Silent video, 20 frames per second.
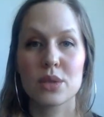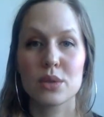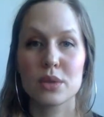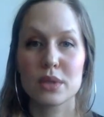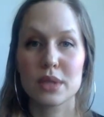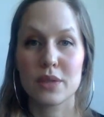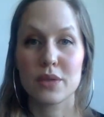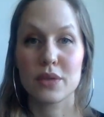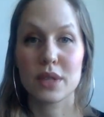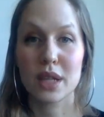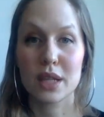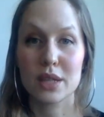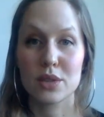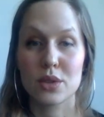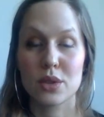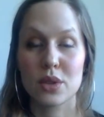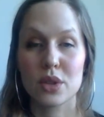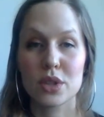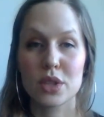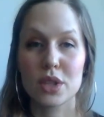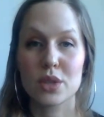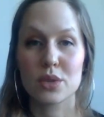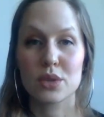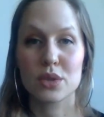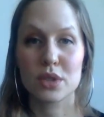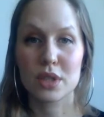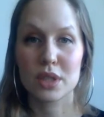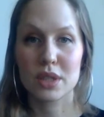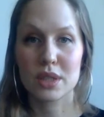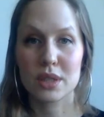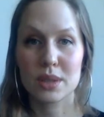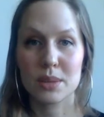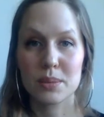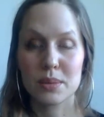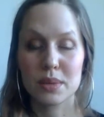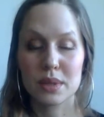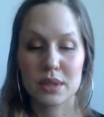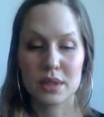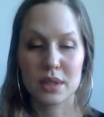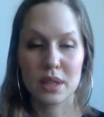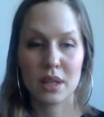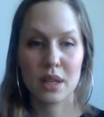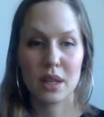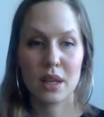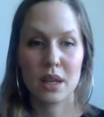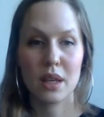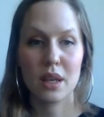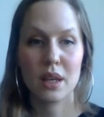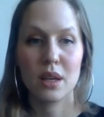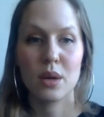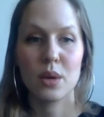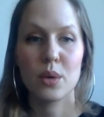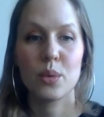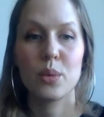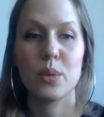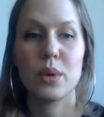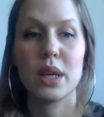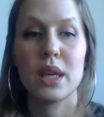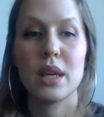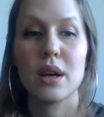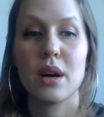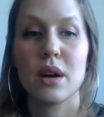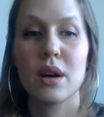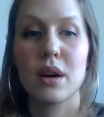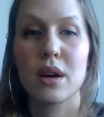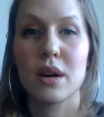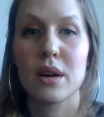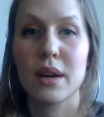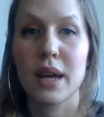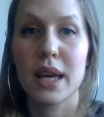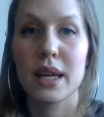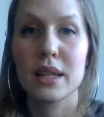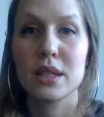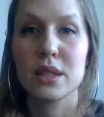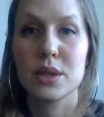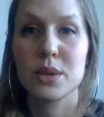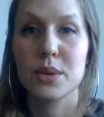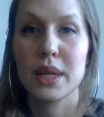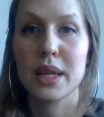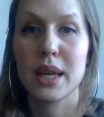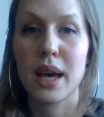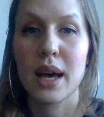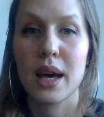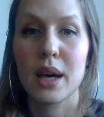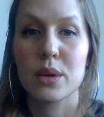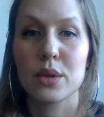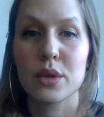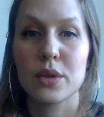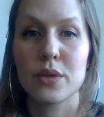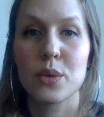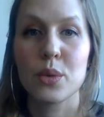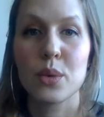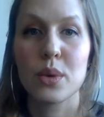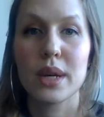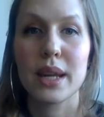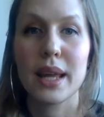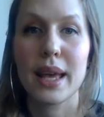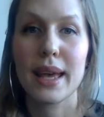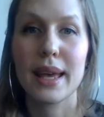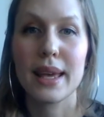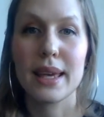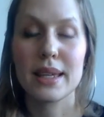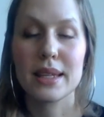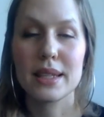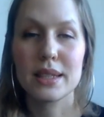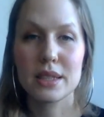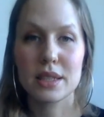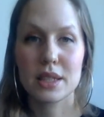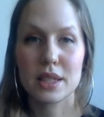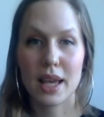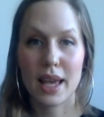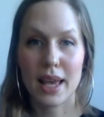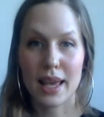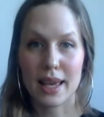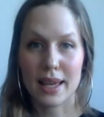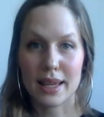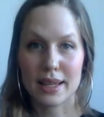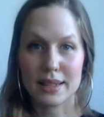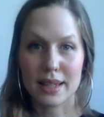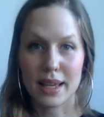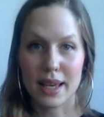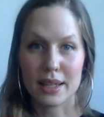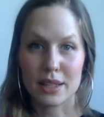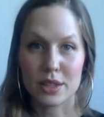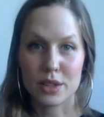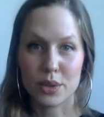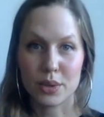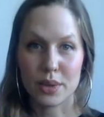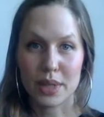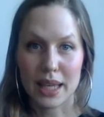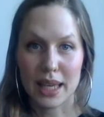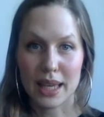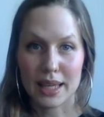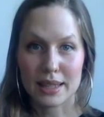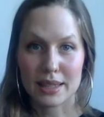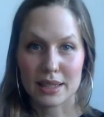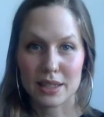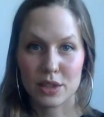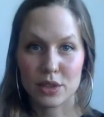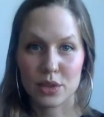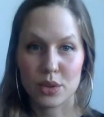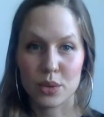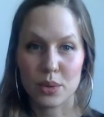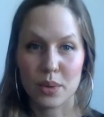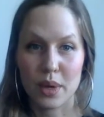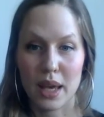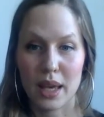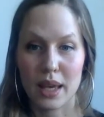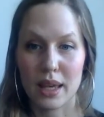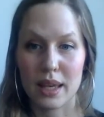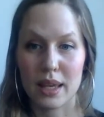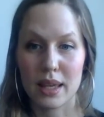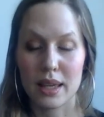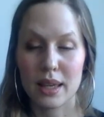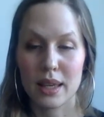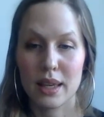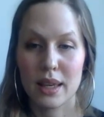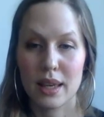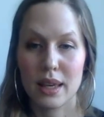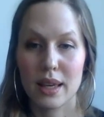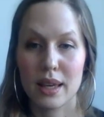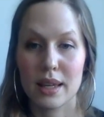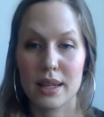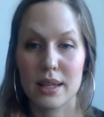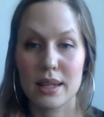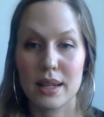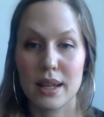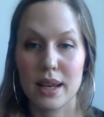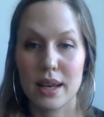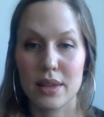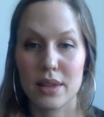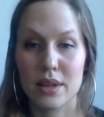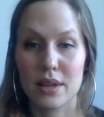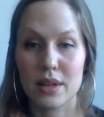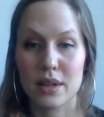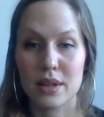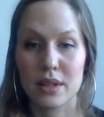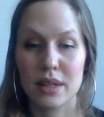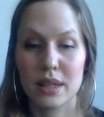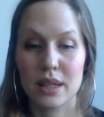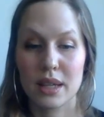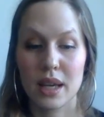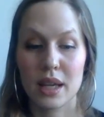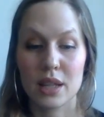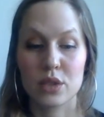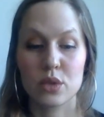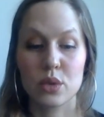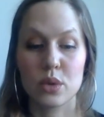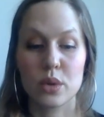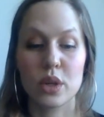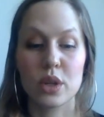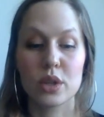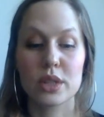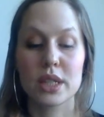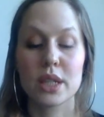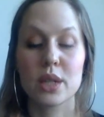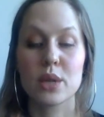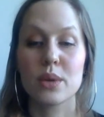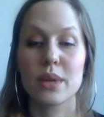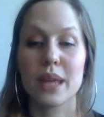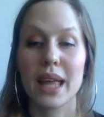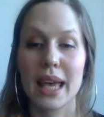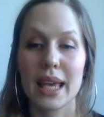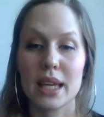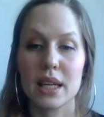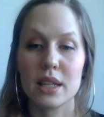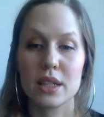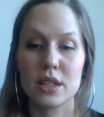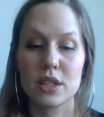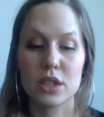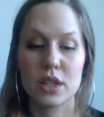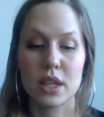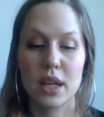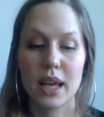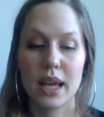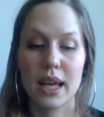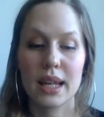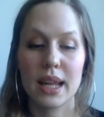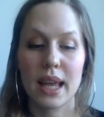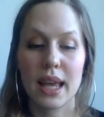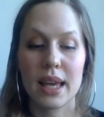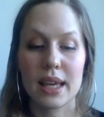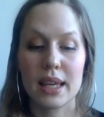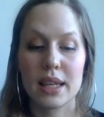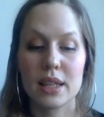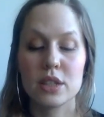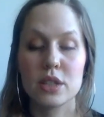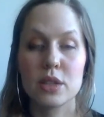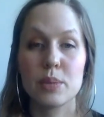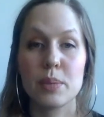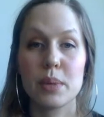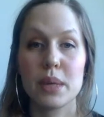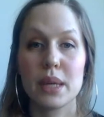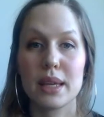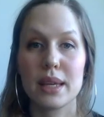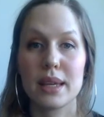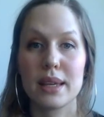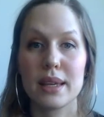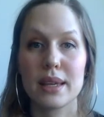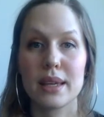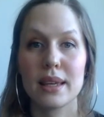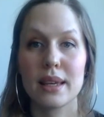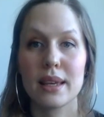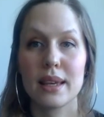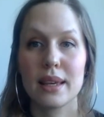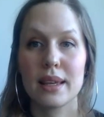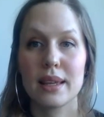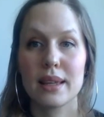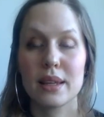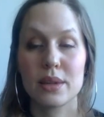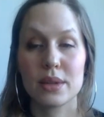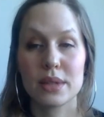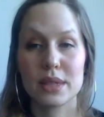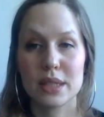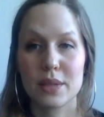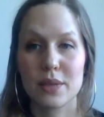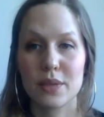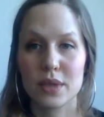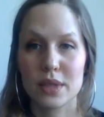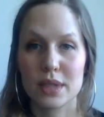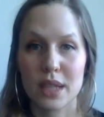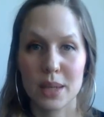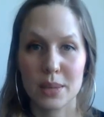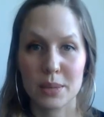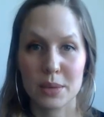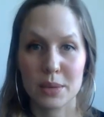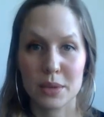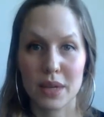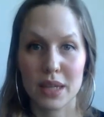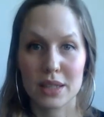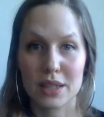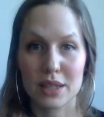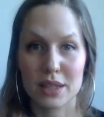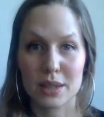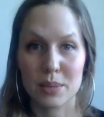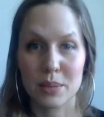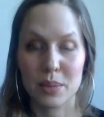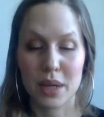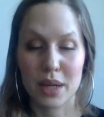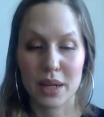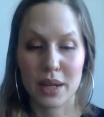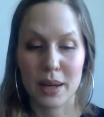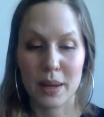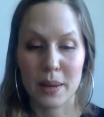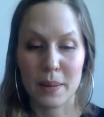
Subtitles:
different astrological systems, we are entering out of one age and entering into another astrological age. An age being, there are different types of ages, but